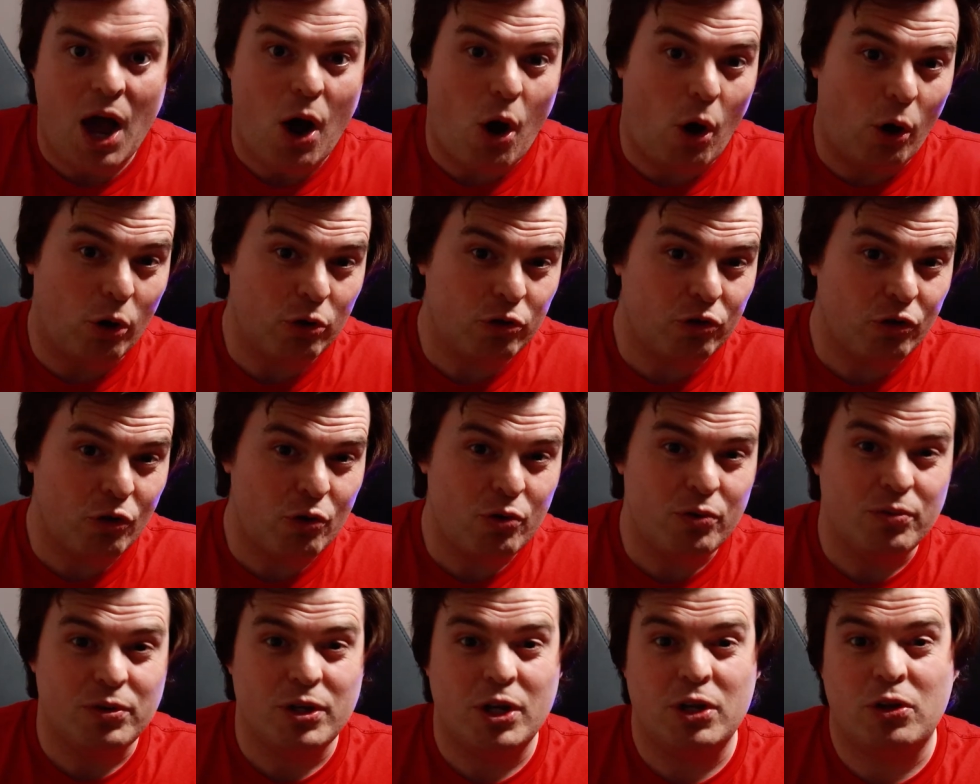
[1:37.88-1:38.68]

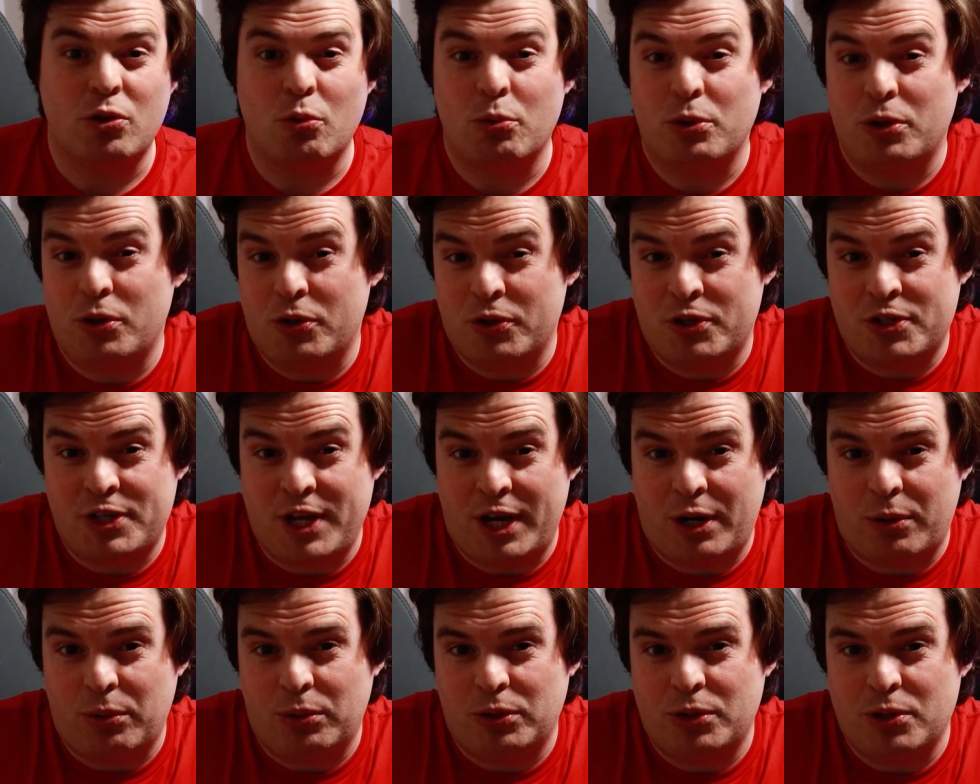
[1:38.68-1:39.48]
Also, you don't use
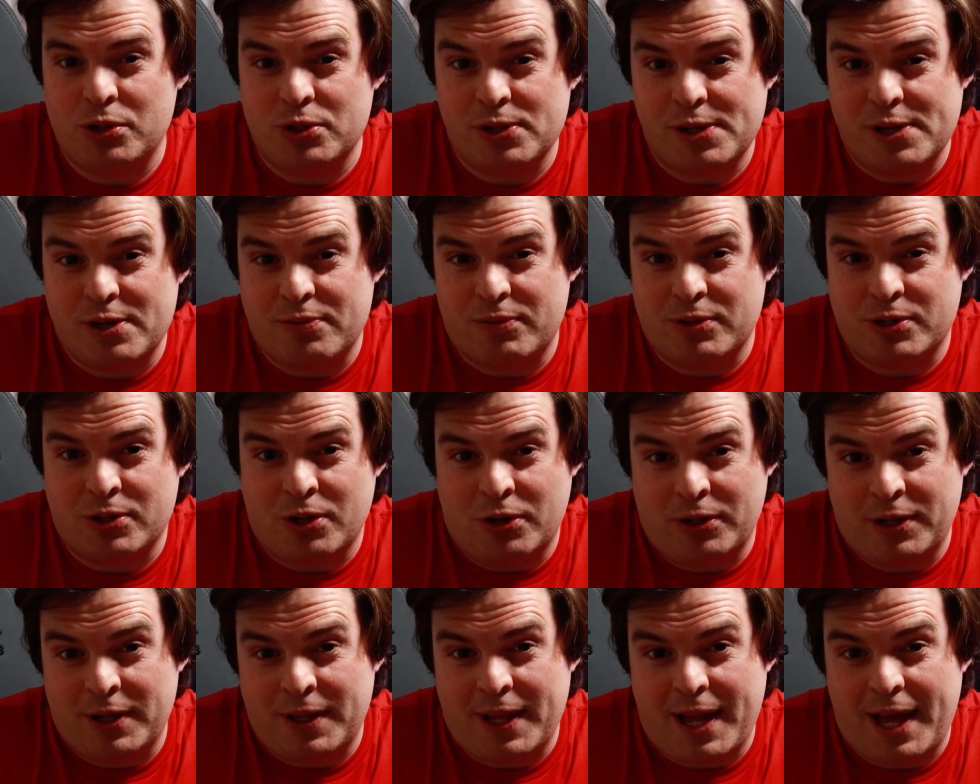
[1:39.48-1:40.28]
SQL usually to
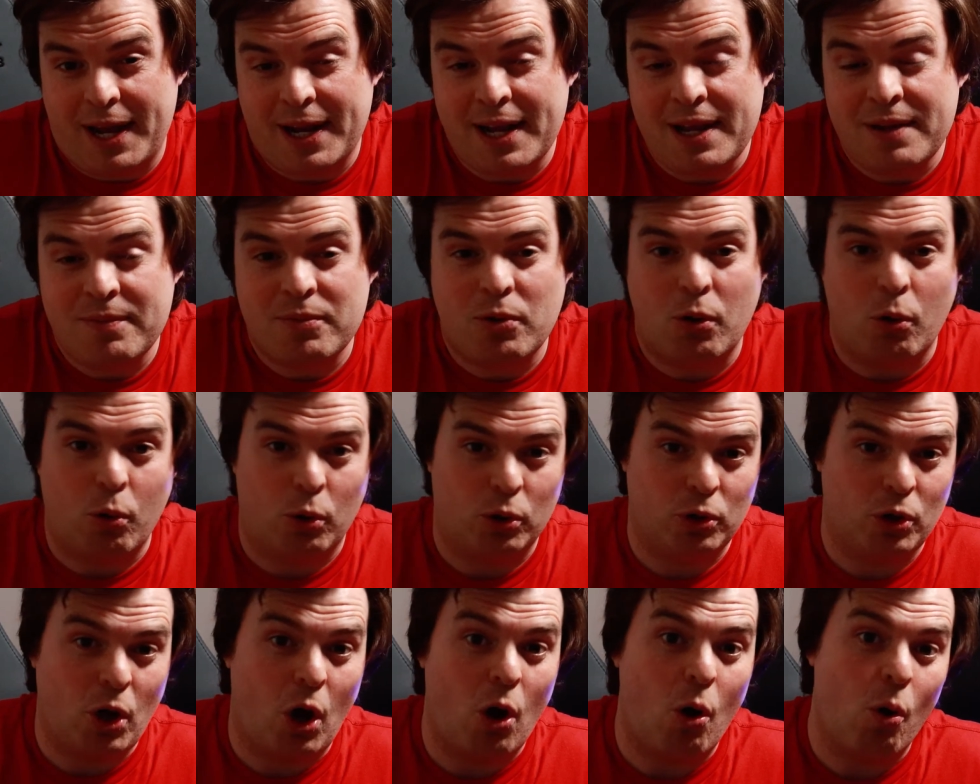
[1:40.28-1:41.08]
return the data,
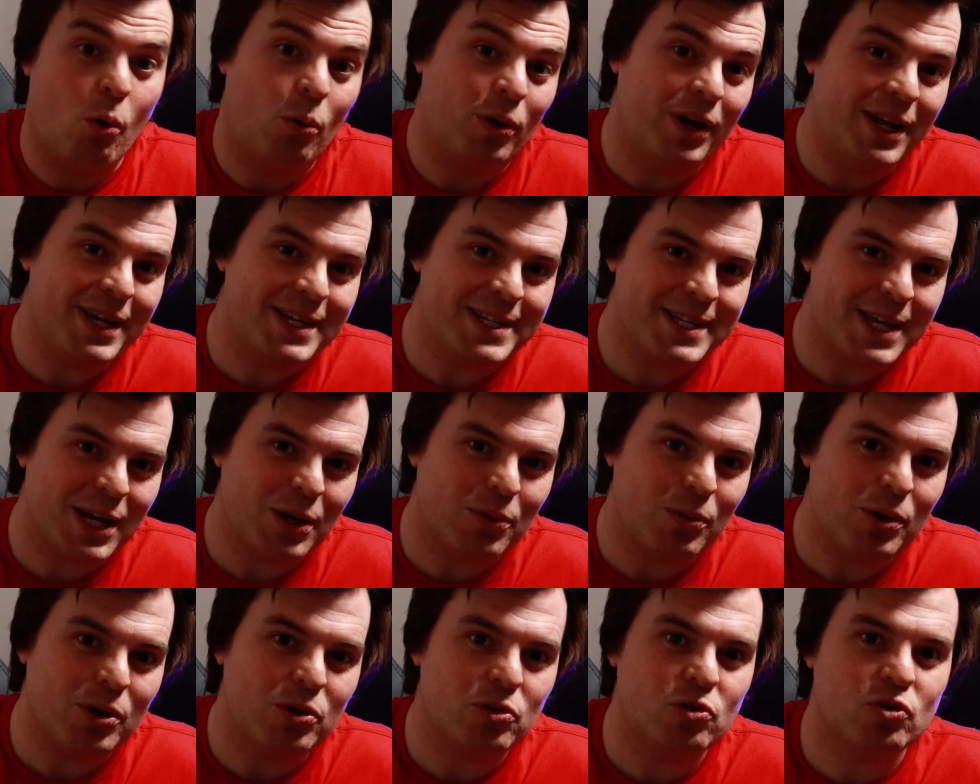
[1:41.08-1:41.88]
or not only
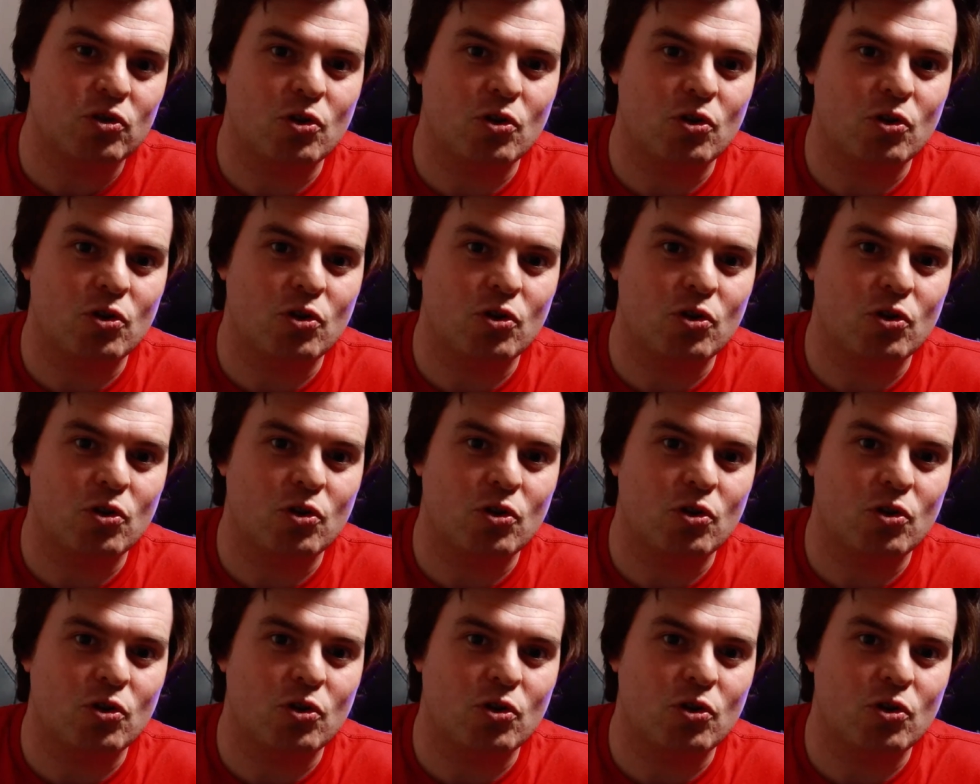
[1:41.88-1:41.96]
SQL.